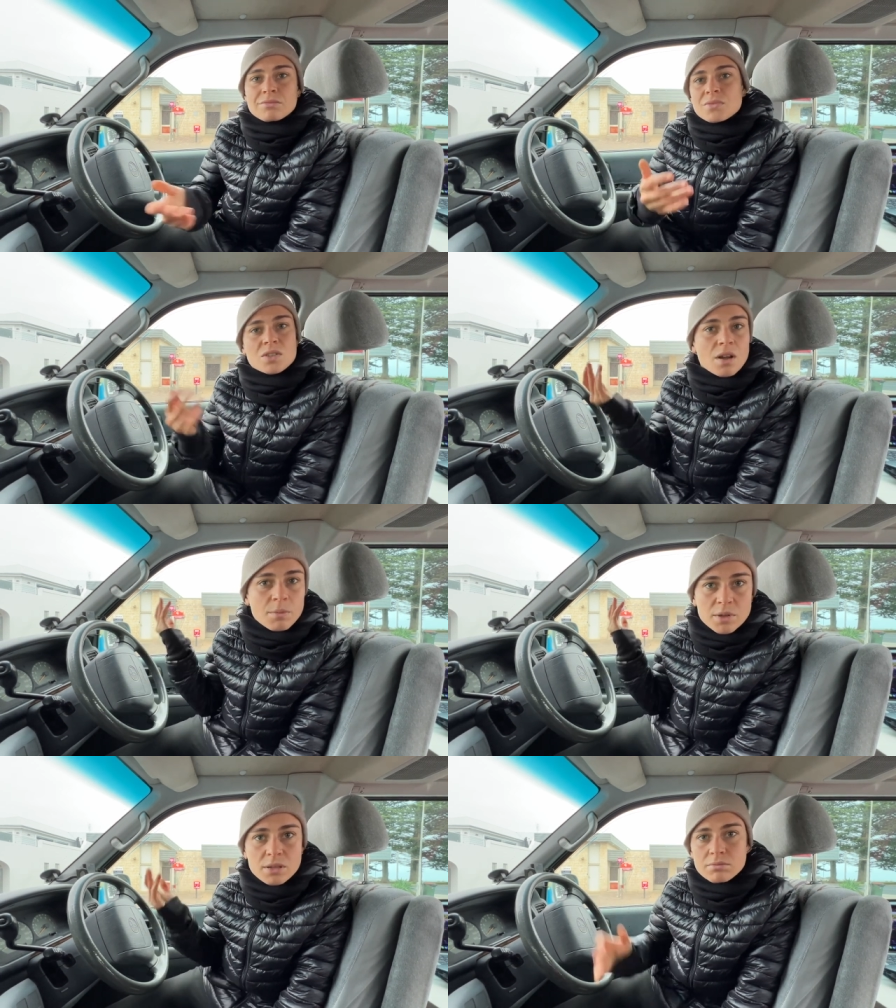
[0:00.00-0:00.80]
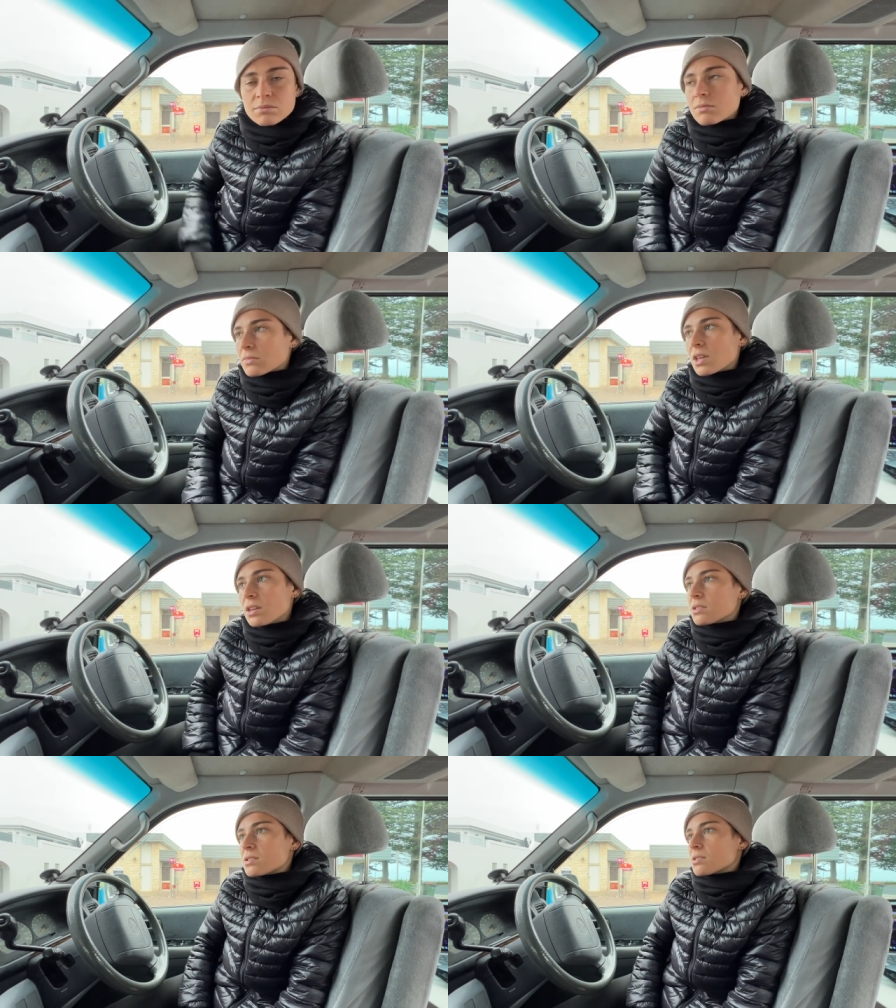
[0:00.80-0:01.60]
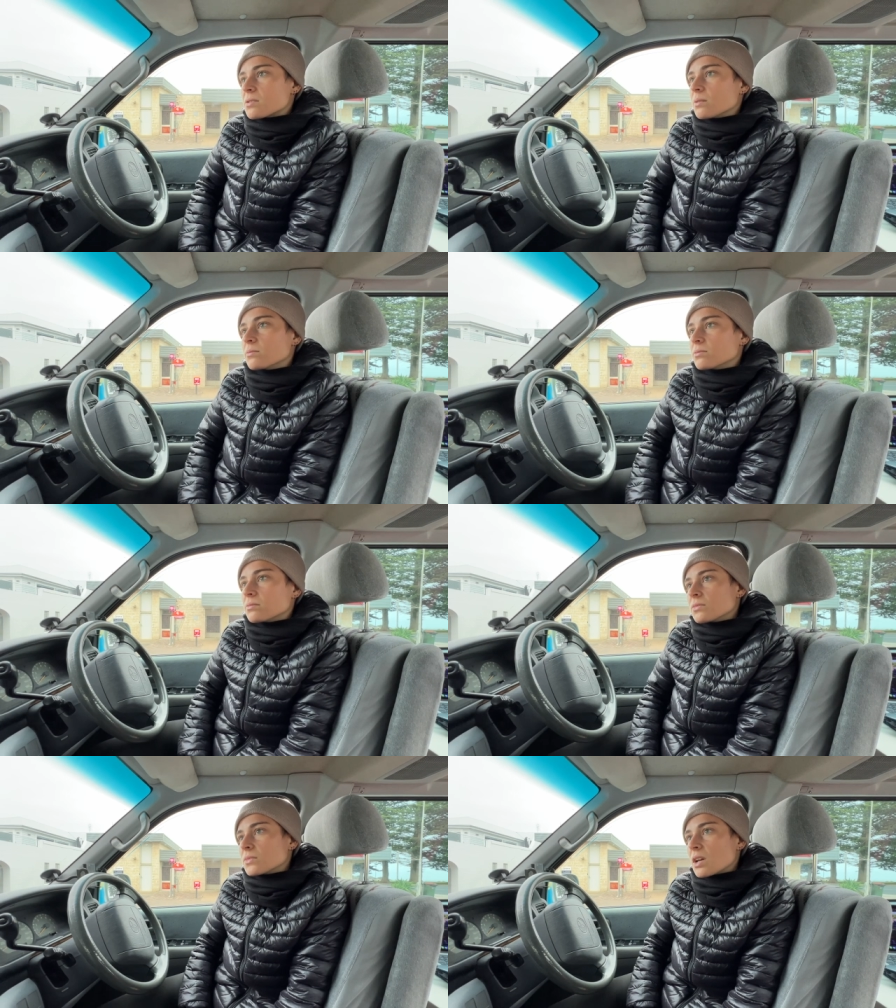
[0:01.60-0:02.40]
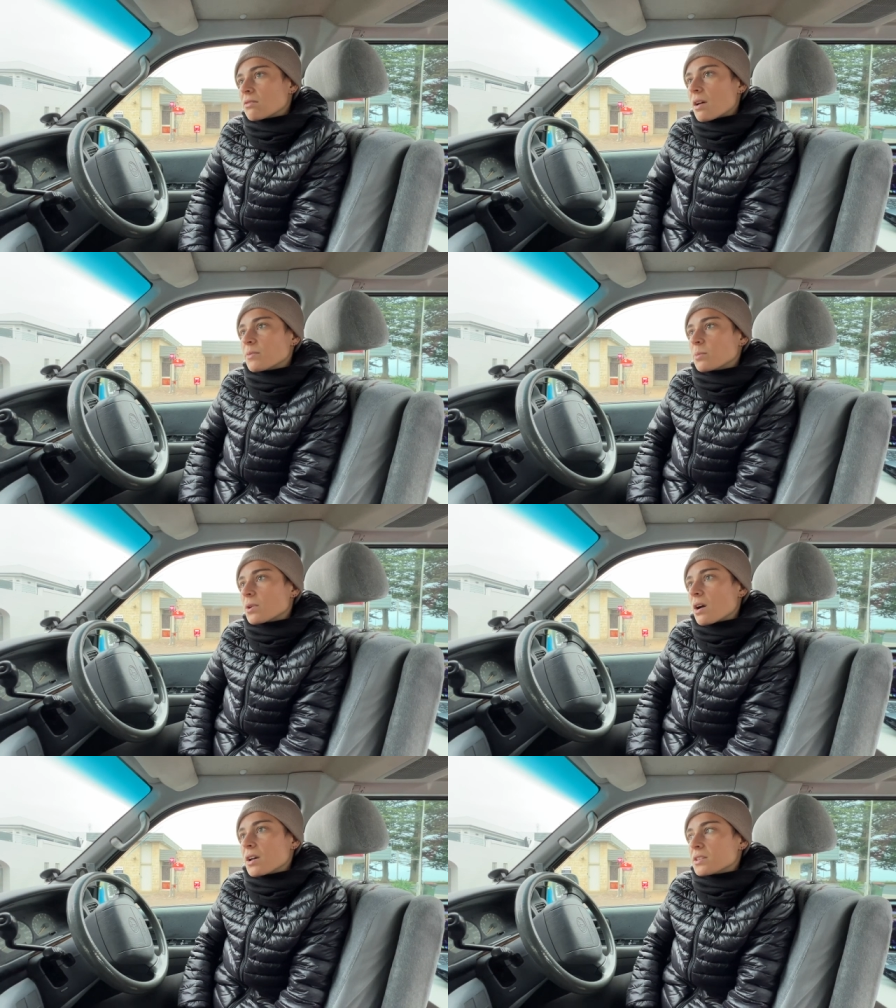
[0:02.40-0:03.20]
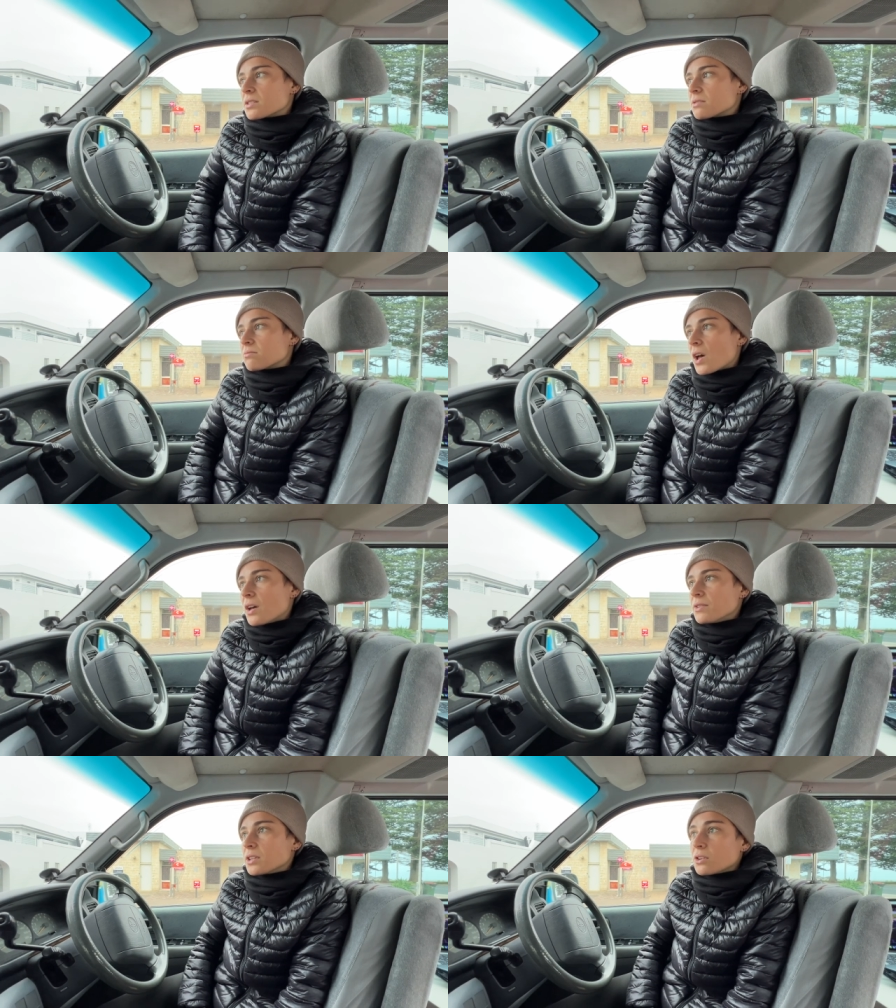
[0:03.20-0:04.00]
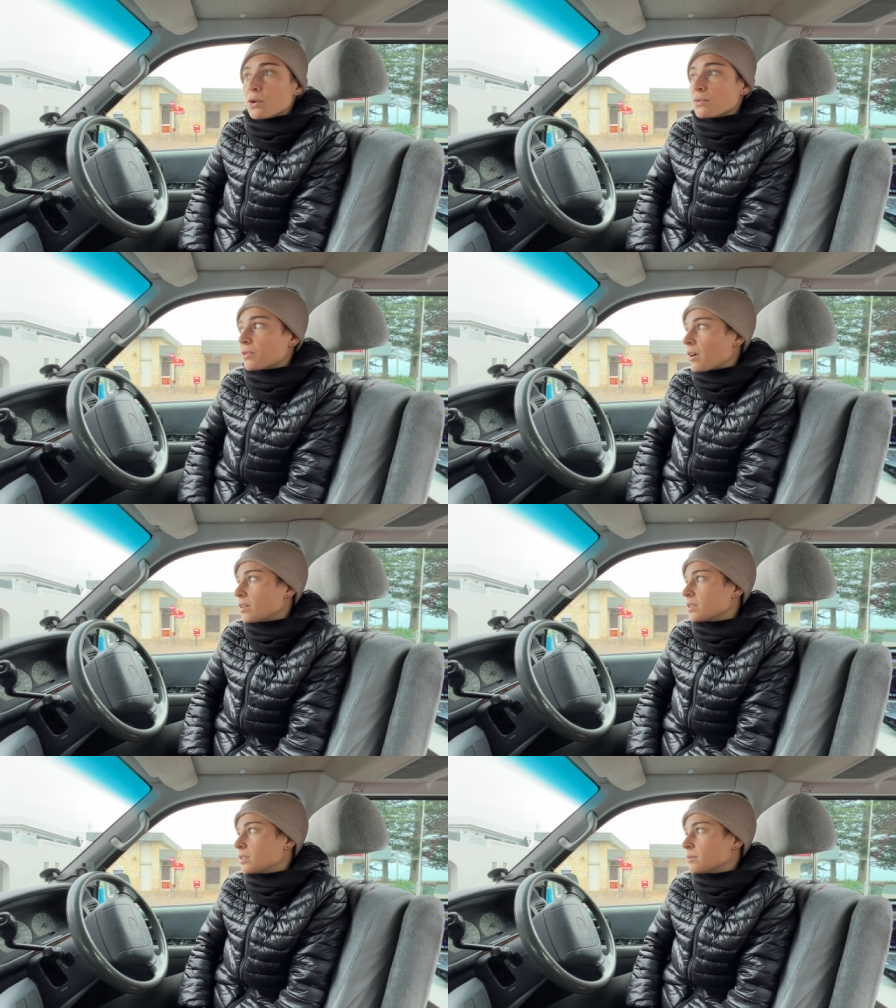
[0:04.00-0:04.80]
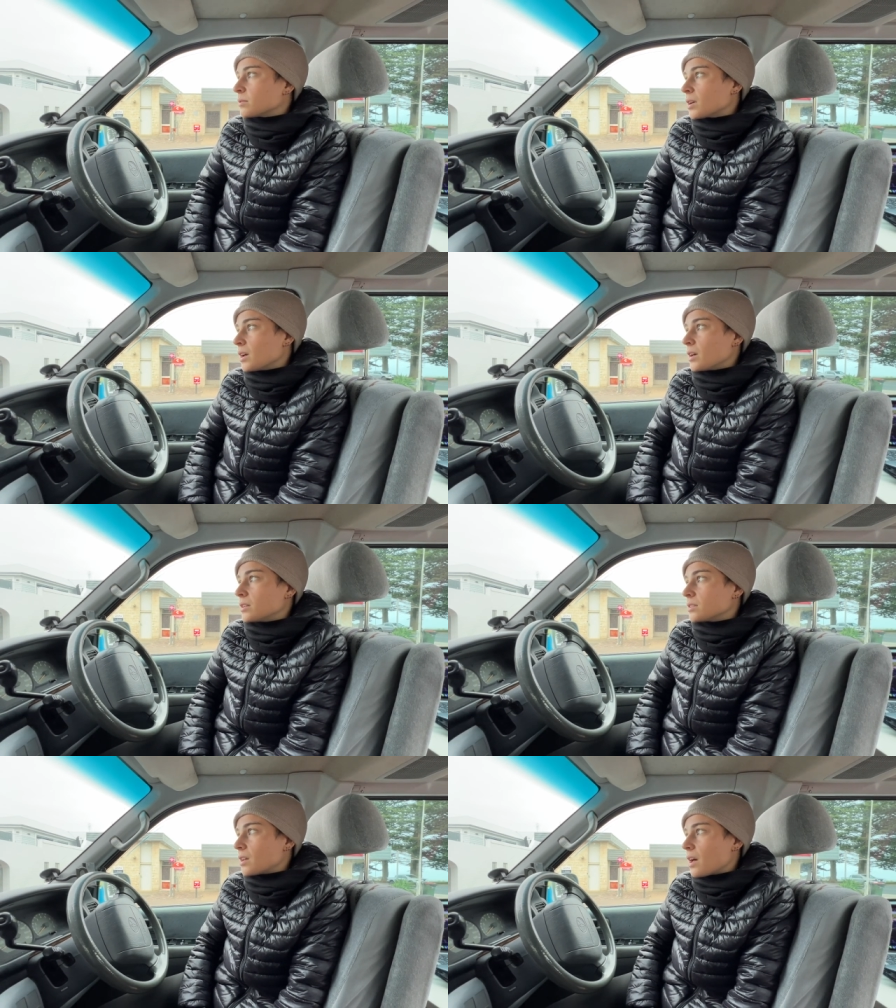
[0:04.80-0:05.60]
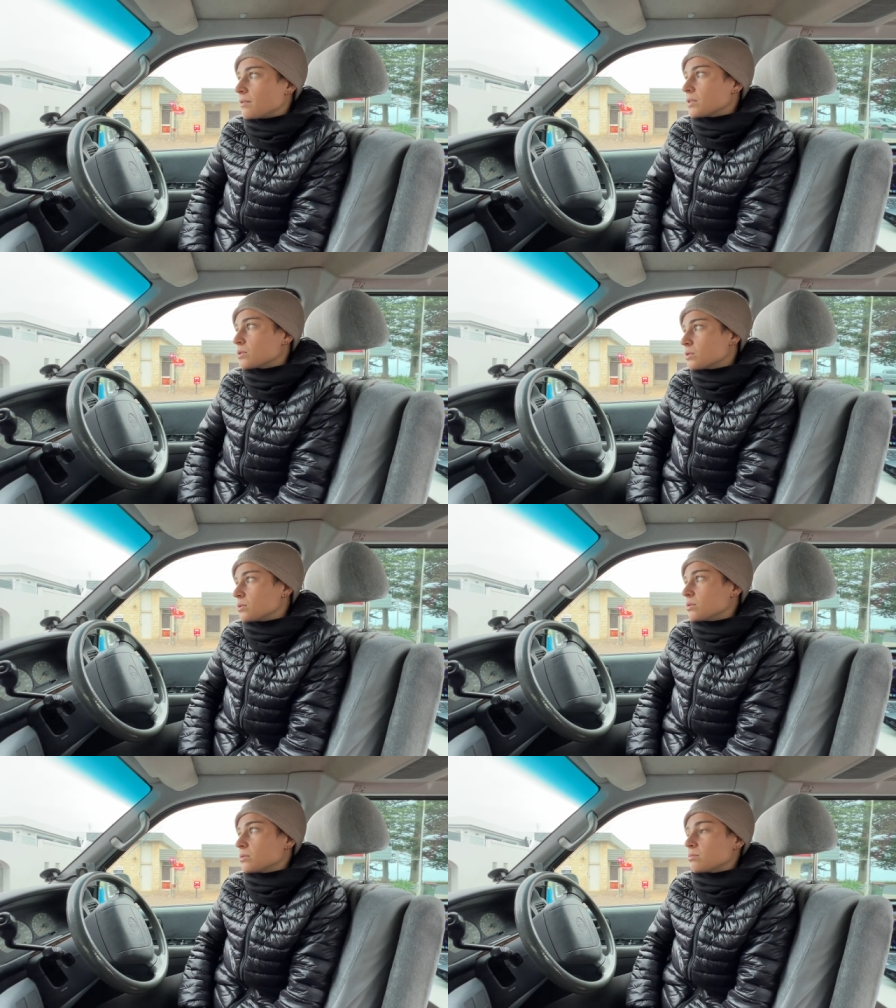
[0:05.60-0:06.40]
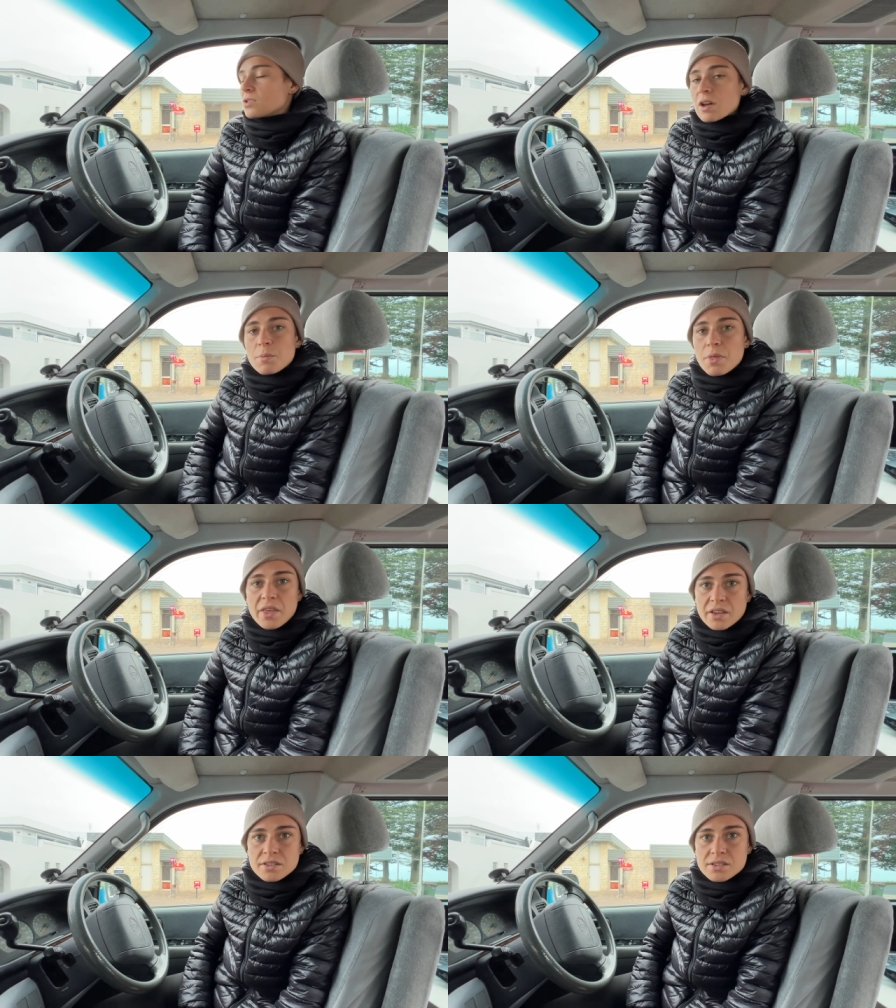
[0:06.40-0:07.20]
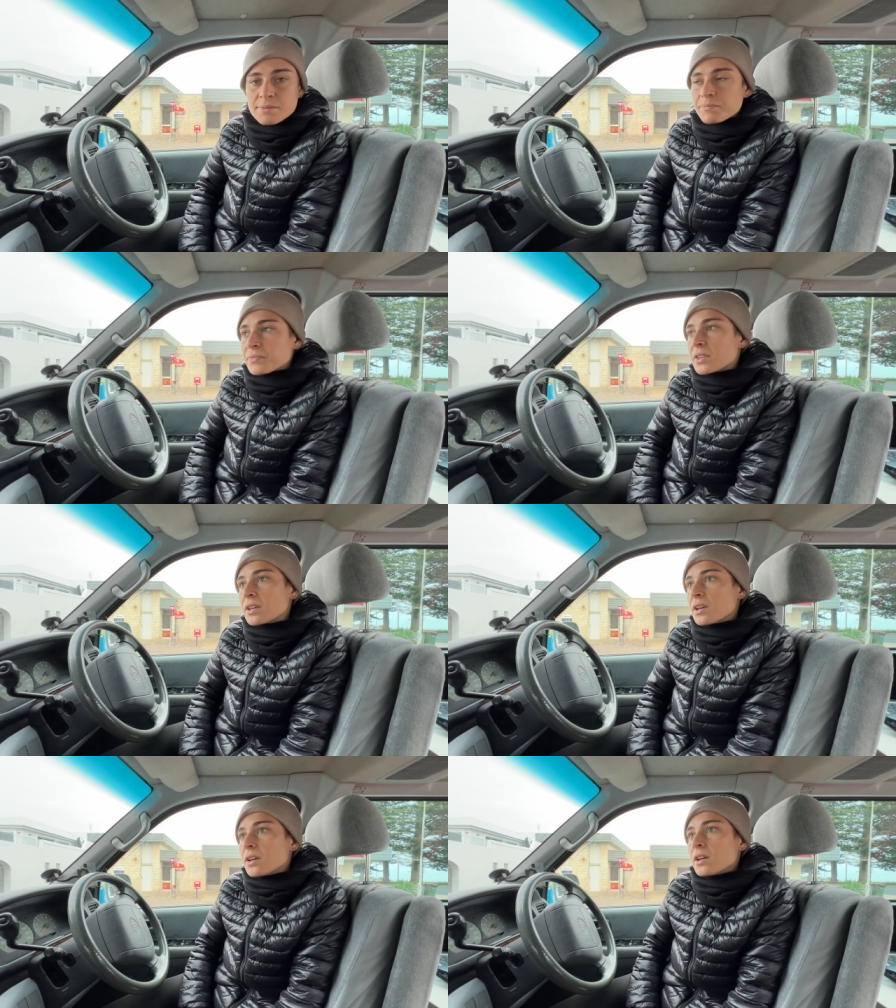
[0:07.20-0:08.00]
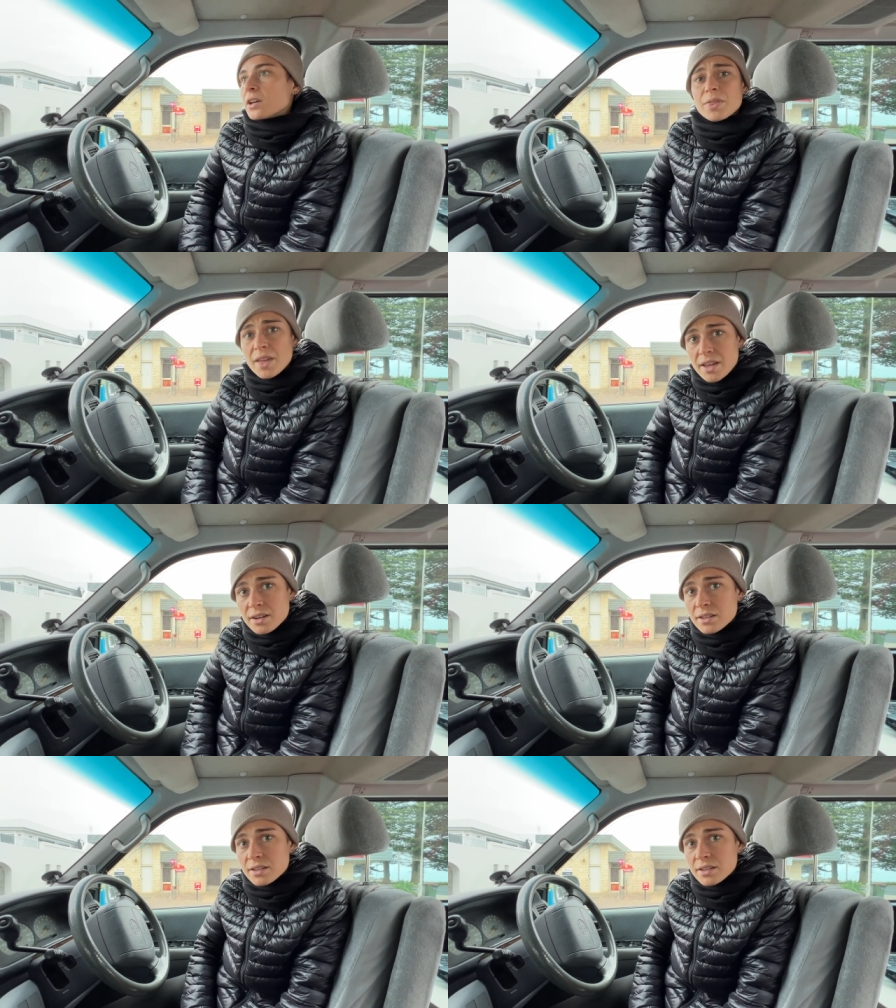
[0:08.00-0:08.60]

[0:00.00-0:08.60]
some kids, some random guys having no fun and having to do dumb things. But then,